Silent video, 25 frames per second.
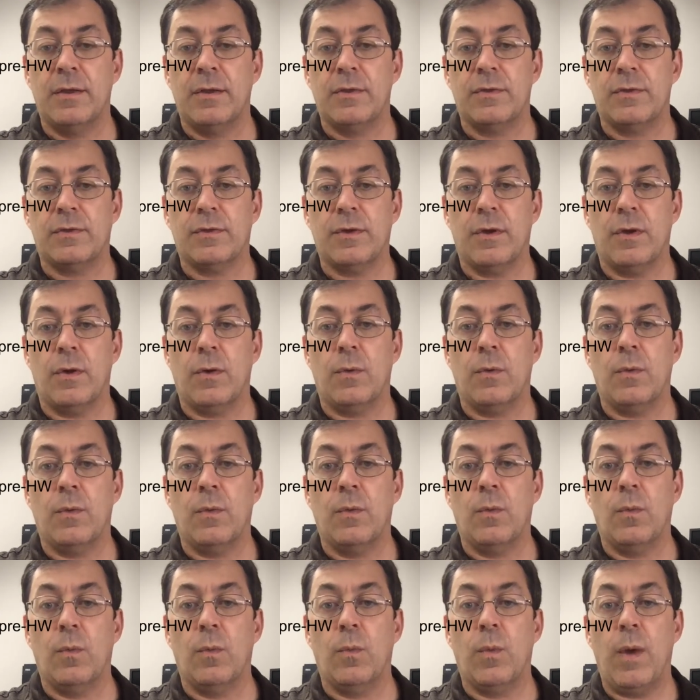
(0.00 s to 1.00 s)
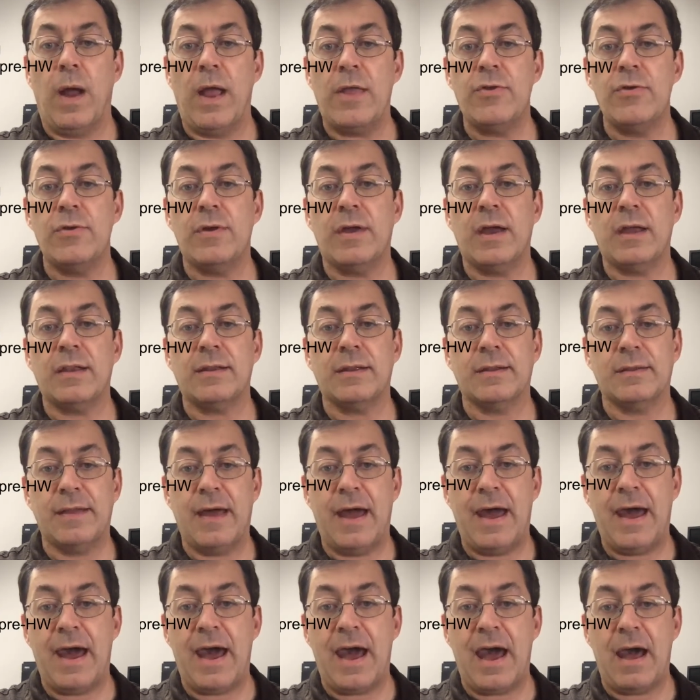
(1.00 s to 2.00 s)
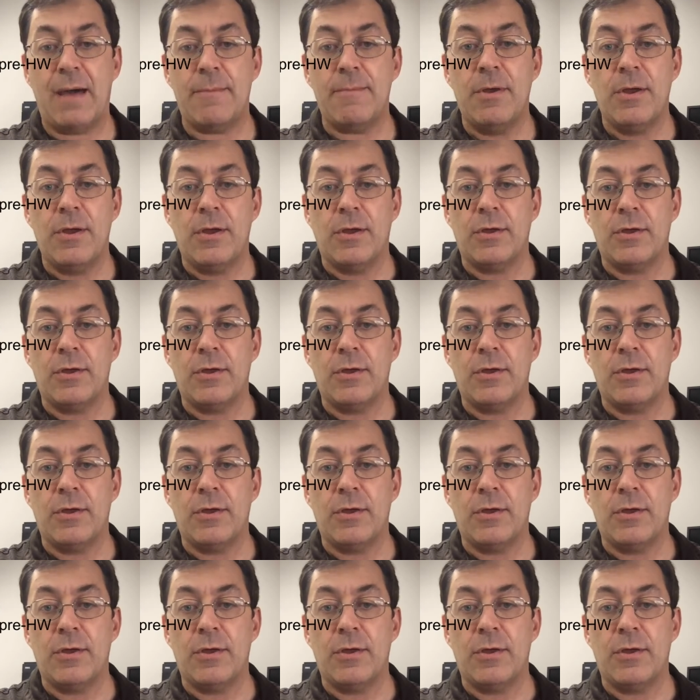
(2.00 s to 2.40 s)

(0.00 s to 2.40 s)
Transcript: So when you get to lab,